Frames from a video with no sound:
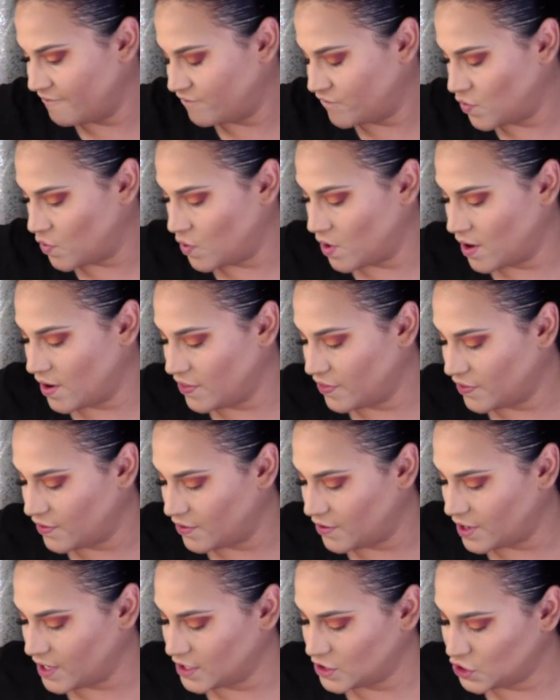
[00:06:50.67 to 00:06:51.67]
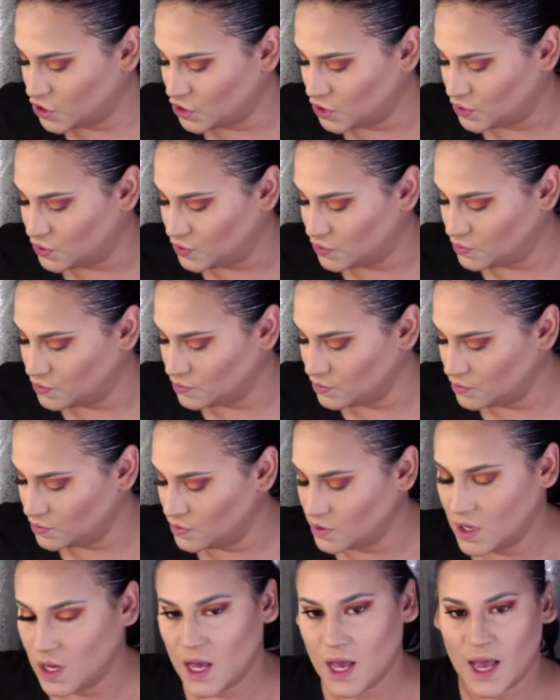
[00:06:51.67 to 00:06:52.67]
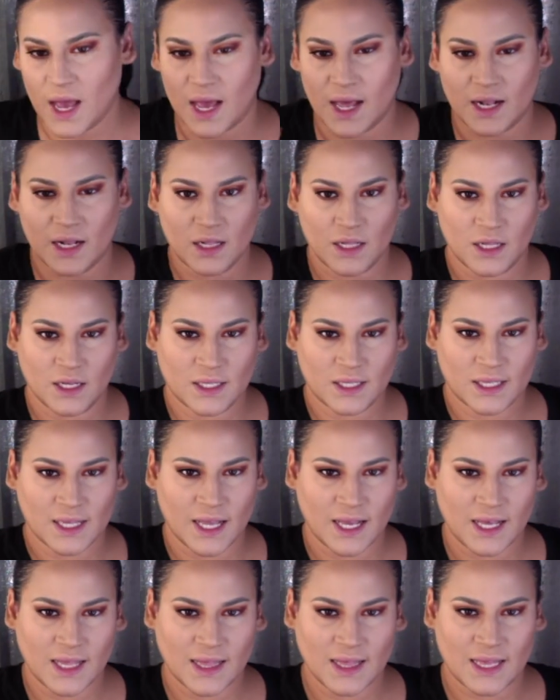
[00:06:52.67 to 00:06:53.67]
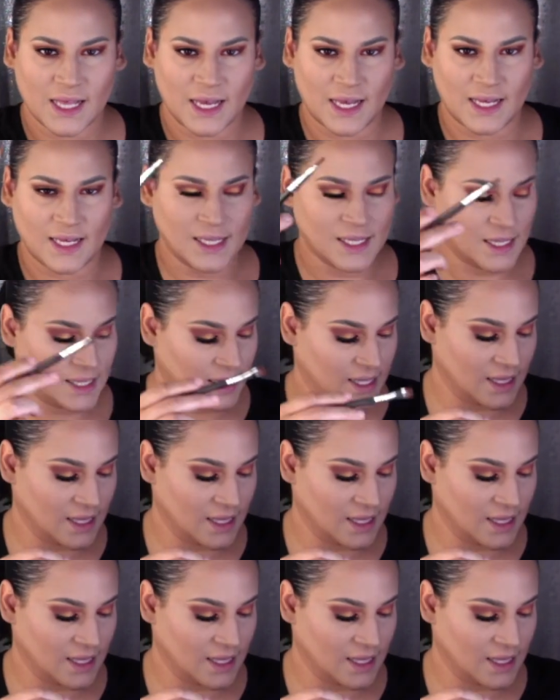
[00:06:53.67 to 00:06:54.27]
432. Looks like this.